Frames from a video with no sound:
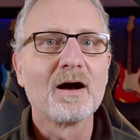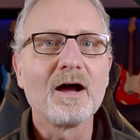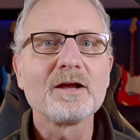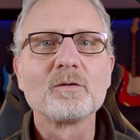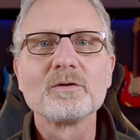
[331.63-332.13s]

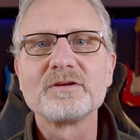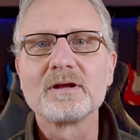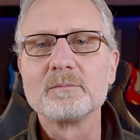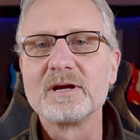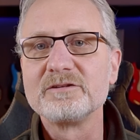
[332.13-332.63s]
I called the
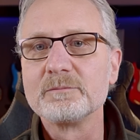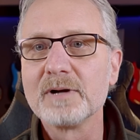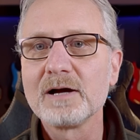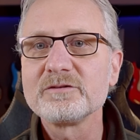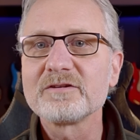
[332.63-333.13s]
animation
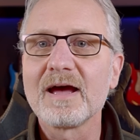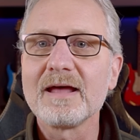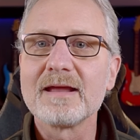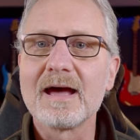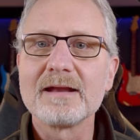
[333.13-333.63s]
bounce
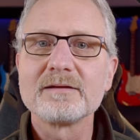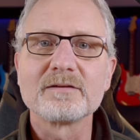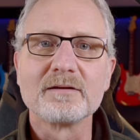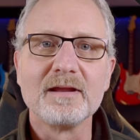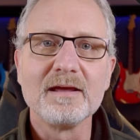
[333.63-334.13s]
and
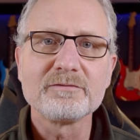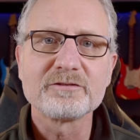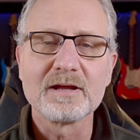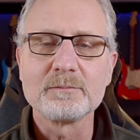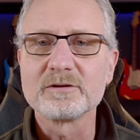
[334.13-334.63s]
added an if
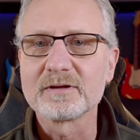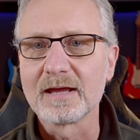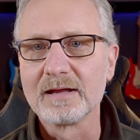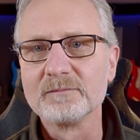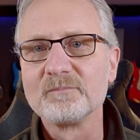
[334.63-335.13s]
statement
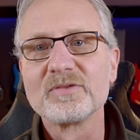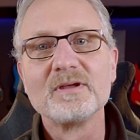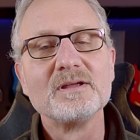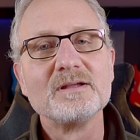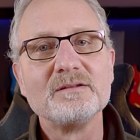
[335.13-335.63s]
again.
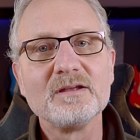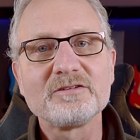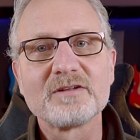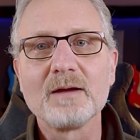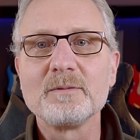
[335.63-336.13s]

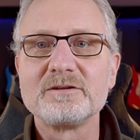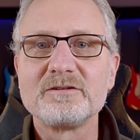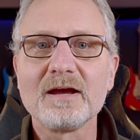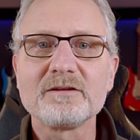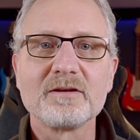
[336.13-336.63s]
This time it
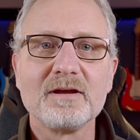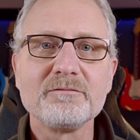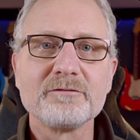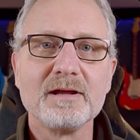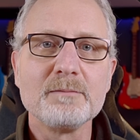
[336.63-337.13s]
checks
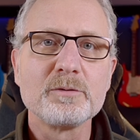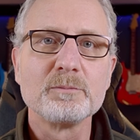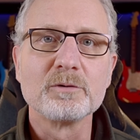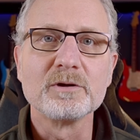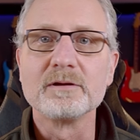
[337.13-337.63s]
if an
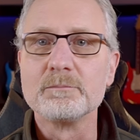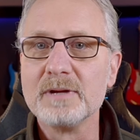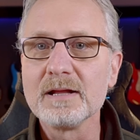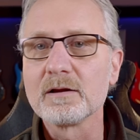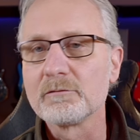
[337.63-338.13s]
input boolean
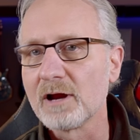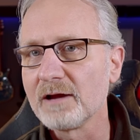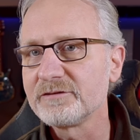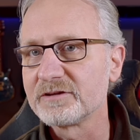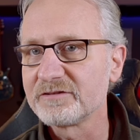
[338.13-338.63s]
mail
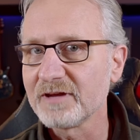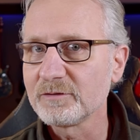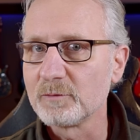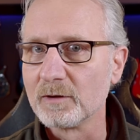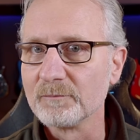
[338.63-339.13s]
arrives is
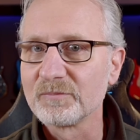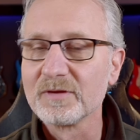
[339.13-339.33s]
set to on.